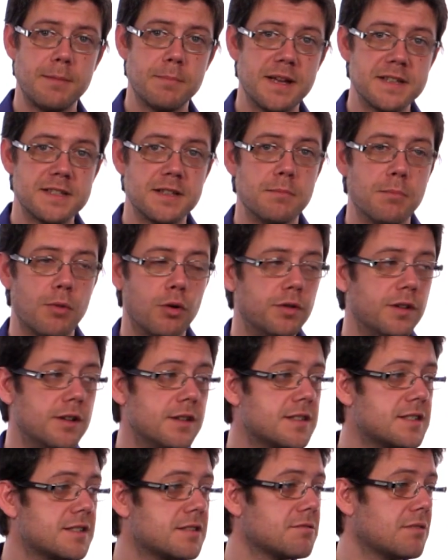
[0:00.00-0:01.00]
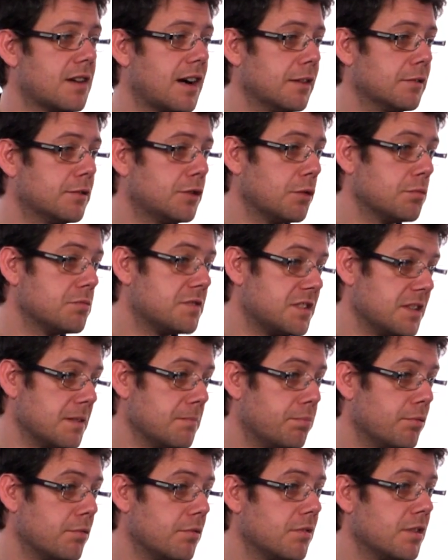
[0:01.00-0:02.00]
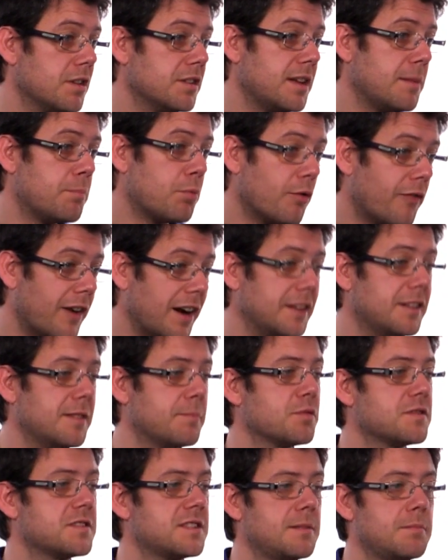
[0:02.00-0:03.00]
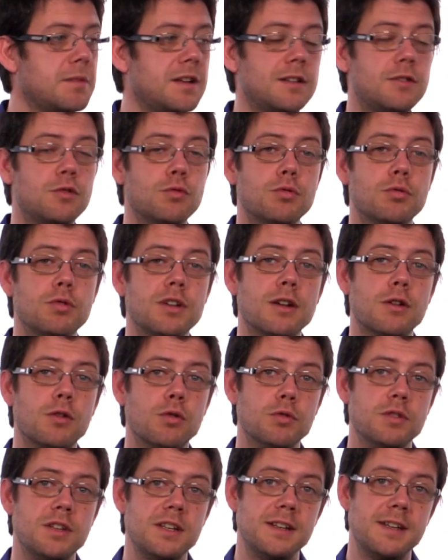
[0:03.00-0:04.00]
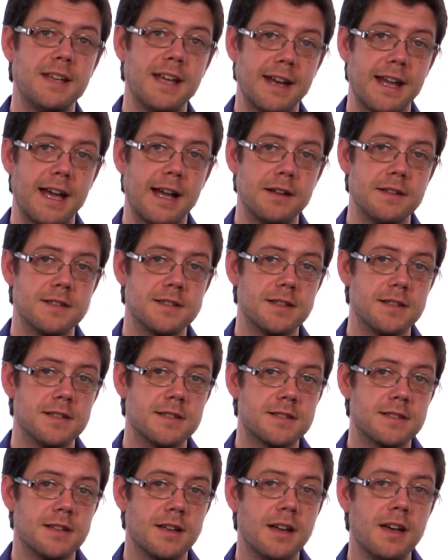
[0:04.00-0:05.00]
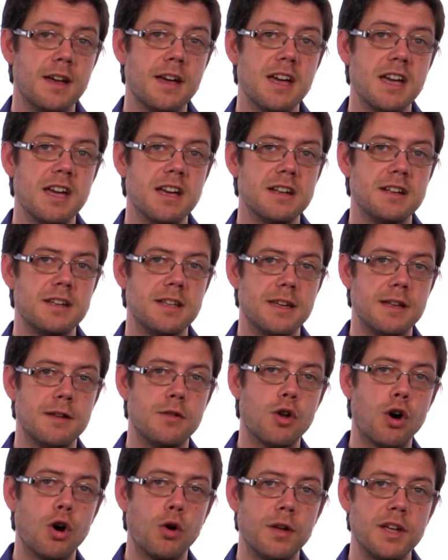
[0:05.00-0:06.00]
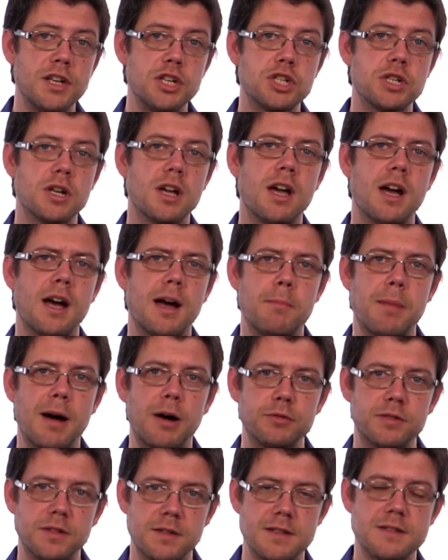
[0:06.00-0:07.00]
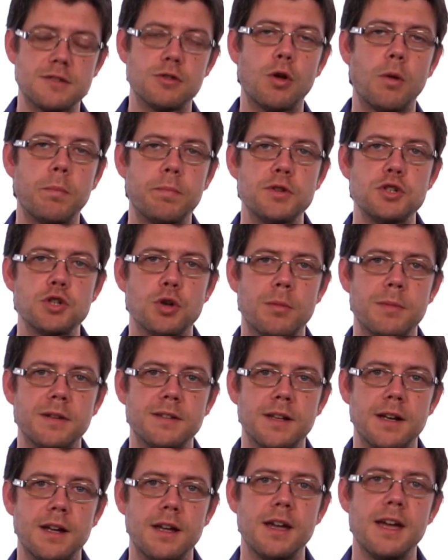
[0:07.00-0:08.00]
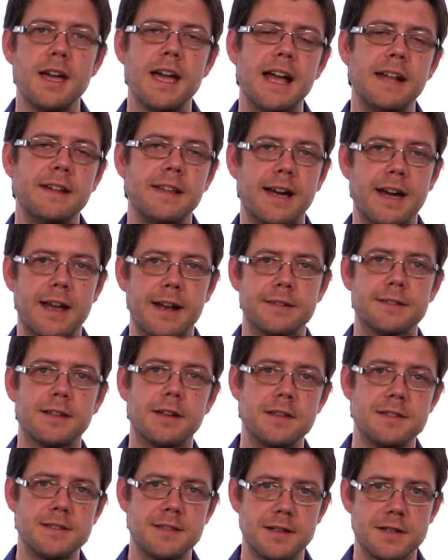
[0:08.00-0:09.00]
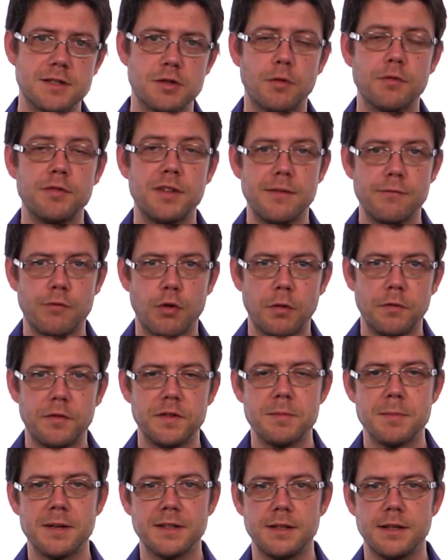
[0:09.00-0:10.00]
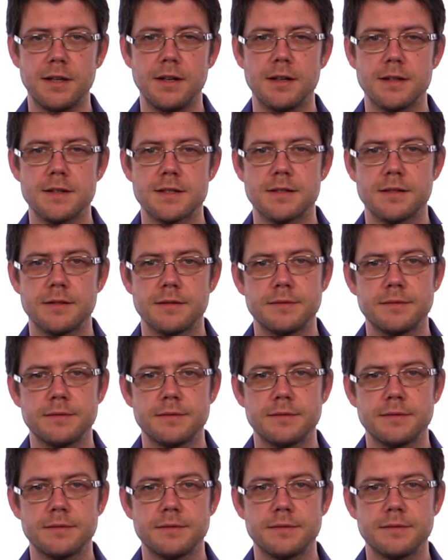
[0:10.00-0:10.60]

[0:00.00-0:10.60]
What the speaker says: based models, although simple, they provide the possibility to include in the analysis the knowledge about the slope geometry and the characteristics of the involved materials.